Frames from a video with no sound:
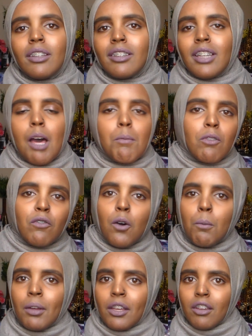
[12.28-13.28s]

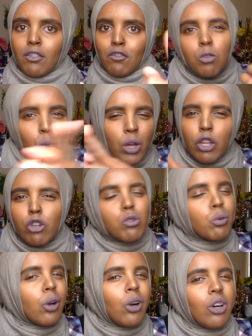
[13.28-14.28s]
Islamophobic Twitter
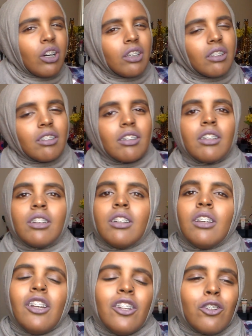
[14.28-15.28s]
trolls.
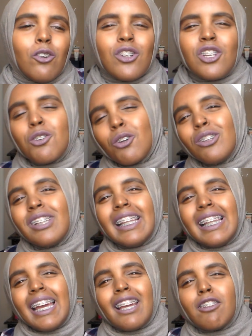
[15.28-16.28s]
The only trolls I
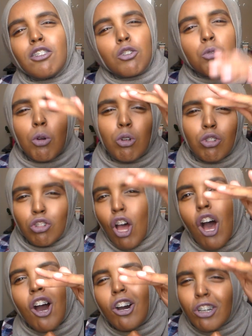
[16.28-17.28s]
like is the trolls
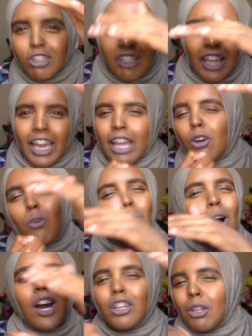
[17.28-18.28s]
dolls. Like, I don't
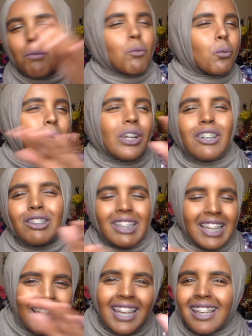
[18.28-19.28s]
want them real
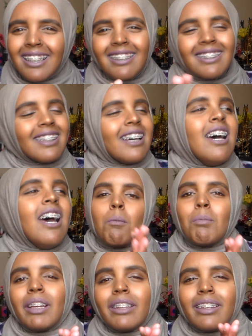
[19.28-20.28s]
things.
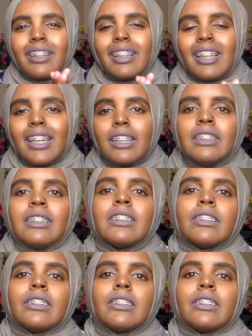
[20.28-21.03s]
Basically, you